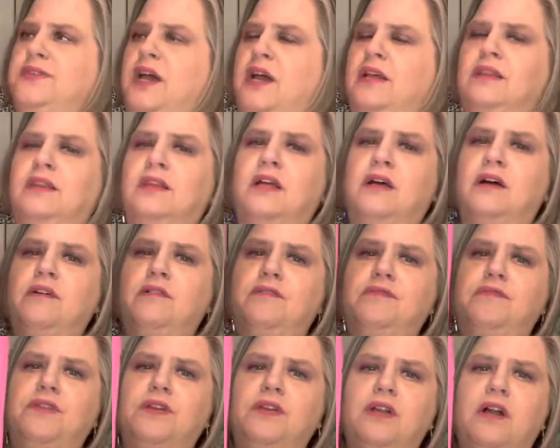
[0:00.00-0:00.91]
I
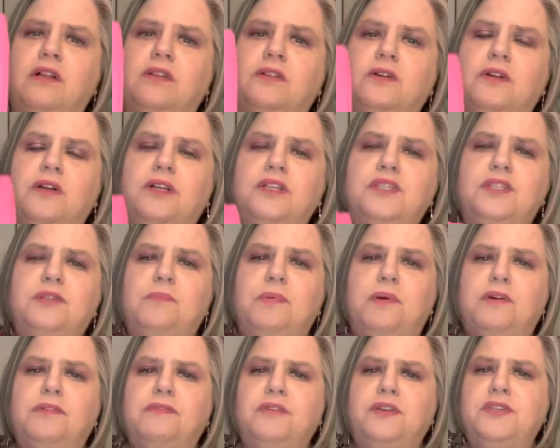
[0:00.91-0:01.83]
love the color. It's the
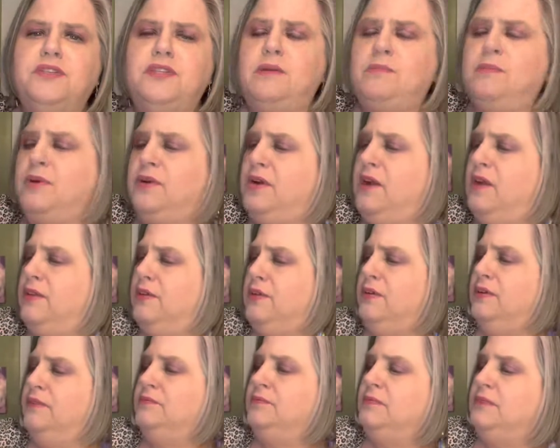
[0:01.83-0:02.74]
perfect summer
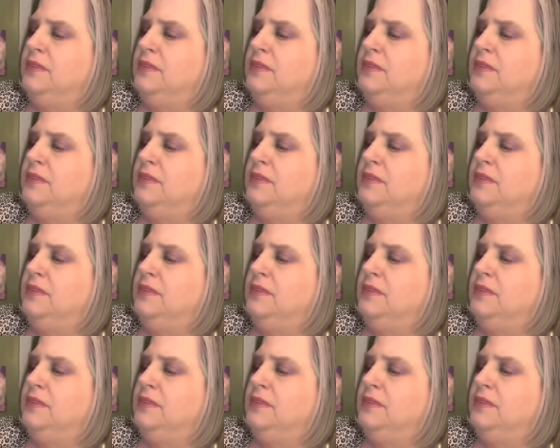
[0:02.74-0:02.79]
color.